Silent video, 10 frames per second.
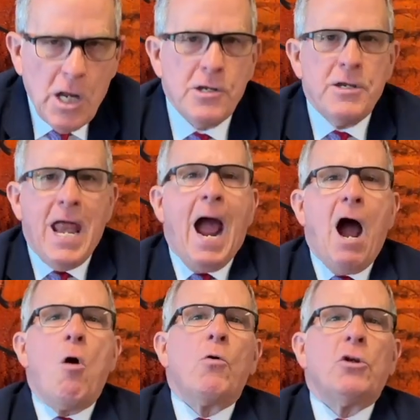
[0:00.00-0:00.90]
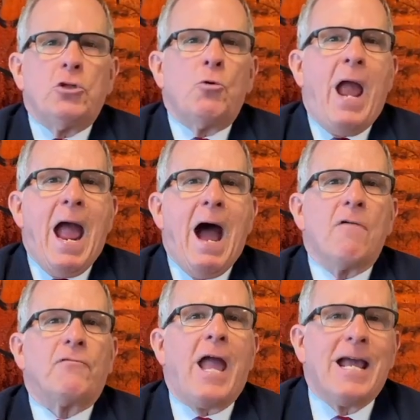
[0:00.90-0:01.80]
now you
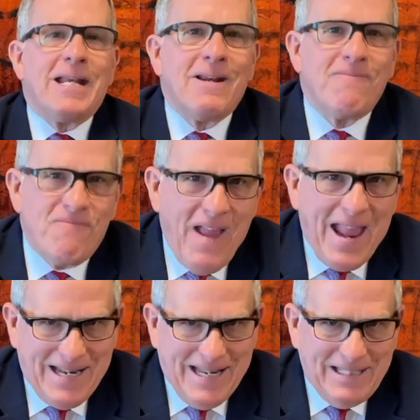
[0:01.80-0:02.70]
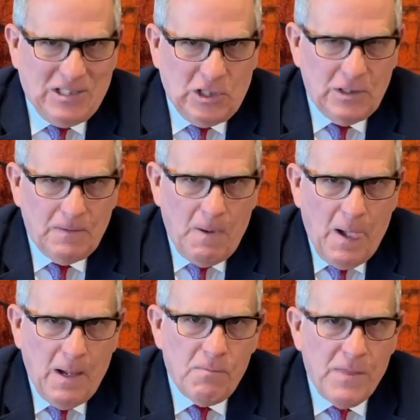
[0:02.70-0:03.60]
have an advantage
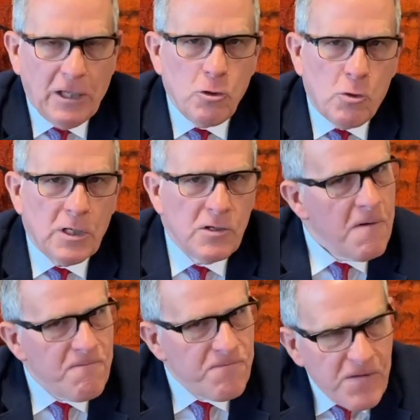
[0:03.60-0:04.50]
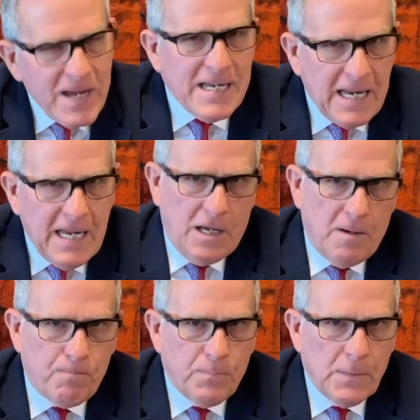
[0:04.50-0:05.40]
that you can defeat
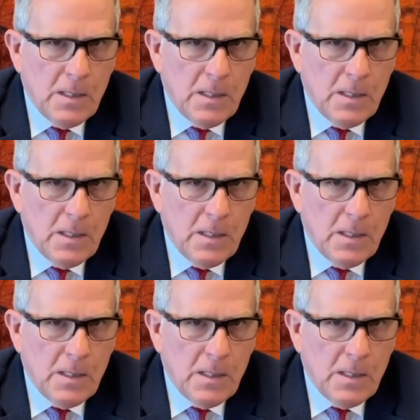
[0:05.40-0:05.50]
him,